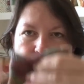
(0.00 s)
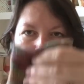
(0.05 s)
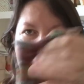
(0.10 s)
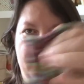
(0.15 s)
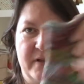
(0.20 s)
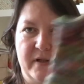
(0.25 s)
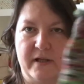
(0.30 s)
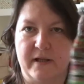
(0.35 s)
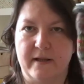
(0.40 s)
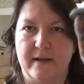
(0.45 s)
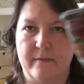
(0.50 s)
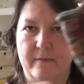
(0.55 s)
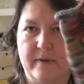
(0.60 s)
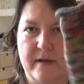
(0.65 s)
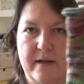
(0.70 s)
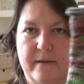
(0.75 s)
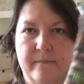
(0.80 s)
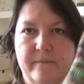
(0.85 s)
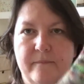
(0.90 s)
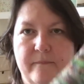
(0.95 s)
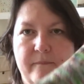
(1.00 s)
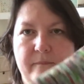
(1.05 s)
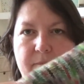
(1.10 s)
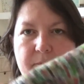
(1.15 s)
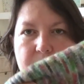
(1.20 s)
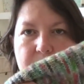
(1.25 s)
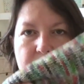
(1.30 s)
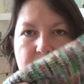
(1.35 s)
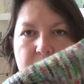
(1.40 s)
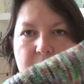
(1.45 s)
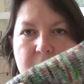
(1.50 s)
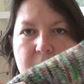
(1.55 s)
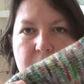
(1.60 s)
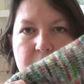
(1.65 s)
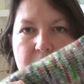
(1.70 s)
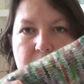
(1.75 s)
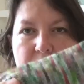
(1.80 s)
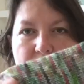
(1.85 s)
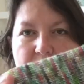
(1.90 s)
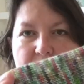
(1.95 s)
Turn it that way.
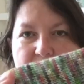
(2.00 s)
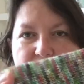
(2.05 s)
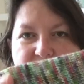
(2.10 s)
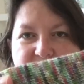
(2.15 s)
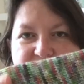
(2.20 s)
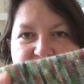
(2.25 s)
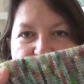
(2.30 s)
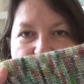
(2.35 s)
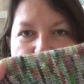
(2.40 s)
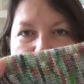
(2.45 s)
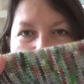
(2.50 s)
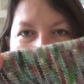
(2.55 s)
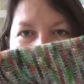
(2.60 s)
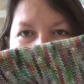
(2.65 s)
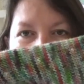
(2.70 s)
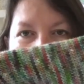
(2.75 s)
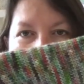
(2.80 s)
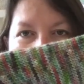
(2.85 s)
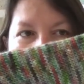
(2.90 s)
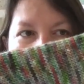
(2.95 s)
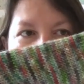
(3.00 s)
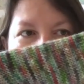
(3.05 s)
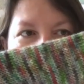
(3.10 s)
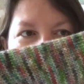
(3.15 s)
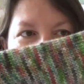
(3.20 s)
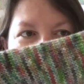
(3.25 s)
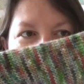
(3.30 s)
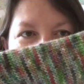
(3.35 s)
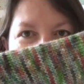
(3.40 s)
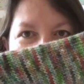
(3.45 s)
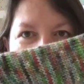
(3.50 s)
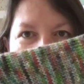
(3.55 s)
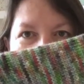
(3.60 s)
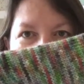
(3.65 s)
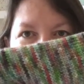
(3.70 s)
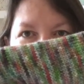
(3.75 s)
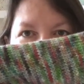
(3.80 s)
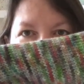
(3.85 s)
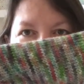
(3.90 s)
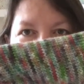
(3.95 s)
So these
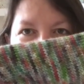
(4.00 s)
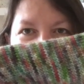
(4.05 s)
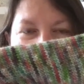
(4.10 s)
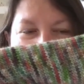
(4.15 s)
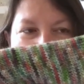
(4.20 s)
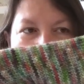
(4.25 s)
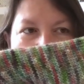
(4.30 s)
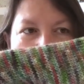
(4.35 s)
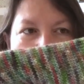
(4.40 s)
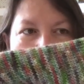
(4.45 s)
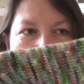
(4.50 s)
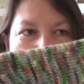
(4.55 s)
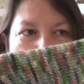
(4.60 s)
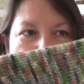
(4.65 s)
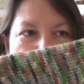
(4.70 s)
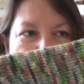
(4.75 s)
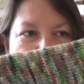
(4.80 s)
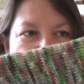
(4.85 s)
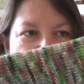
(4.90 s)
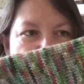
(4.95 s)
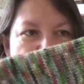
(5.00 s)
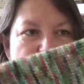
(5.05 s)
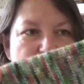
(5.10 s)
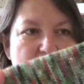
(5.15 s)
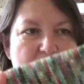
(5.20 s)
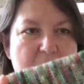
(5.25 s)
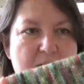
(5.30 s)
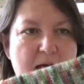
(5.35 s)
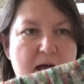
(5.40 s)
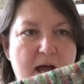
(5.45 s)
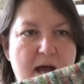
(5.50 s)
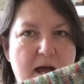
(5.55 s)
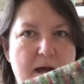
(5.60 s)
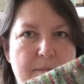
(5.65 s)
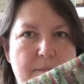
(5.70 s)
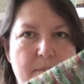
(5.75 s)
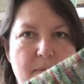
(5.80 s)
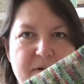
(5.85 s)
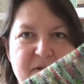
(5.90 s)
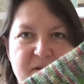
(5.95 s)
are Rose City rollers.
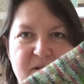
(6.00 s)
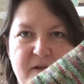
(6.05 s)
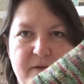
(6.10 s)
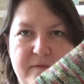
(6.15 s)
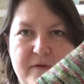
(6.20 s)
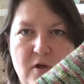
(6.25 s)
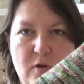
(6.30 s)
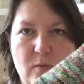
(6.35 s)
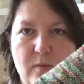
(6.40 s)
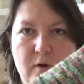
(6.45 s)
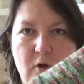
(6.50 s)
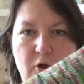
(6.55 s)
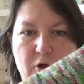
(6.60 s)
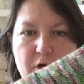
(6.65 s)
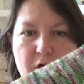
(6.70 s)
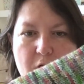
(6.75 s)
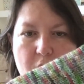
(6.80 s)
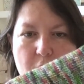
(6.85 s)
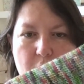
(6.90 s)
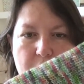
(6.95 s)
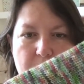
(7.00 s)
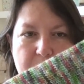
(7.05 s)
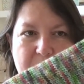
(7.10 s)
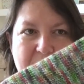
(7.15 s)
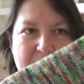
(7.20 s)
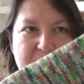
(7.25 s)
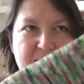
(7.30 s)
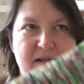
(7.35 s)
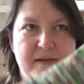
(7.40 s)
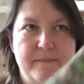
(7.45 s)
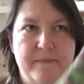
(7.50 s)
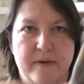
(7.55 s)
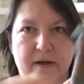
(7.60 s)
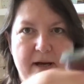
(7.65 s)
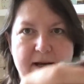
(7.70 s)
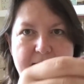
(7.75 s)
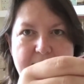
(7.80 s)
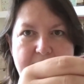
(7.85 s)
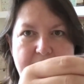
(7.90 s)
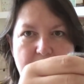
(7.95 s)
Most of you will know the pattern
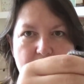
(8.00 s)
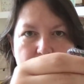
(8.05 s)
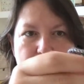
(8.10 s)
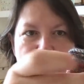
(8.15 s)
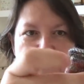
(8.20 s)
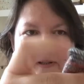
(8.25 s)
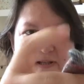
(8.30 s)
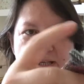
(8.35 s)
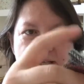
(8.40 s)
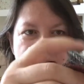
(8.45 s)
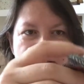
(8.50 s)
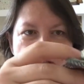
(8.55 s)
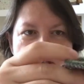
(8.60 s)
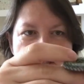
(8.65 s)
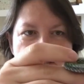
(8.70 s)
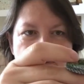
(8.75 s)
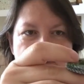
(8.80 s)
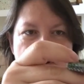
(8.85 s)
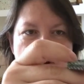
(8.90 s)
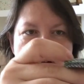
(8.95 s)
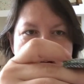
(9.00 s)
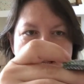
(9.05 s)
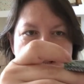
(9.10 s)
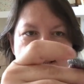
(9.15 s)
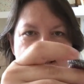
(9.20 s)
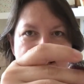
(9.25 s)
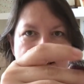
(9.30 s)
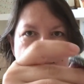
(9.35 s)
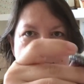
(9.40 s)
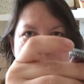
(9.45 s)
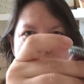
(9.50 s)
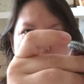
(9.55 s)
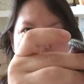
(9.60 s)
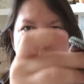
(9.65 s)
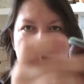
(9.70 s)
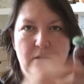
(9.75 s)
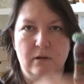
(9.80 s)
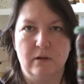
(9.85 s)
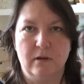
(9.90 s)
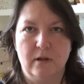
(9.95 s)
by now, but it's just a very
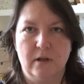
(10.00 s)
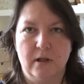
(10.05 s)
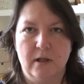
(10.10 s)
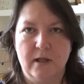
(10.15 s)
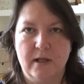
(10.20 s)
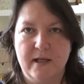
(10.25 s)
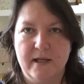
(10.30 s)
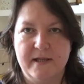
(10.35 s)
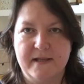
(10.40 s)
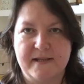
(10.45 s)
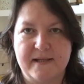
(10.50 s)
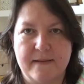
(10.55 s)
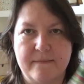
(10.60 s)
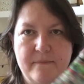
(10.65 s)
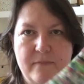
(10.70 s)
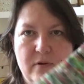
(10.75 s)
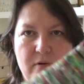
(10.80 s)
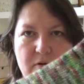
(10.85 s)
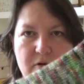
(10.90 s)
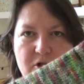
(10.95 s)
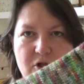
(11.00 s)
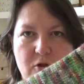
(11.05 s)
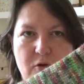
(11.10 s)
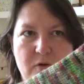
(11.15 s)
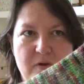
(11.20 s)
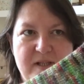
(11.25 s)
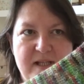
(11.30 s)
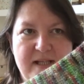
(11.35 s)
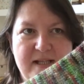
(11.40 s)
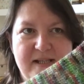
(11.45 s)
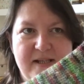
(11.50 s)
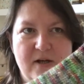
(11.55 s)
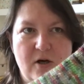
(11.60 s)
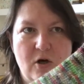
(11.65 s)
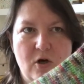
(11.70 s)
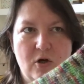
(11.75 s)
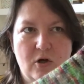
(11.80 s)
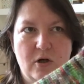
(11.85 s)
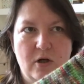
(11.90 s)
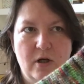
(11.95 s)
simple shorty
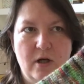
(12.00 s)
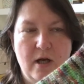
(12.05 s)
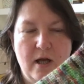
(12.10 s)
sock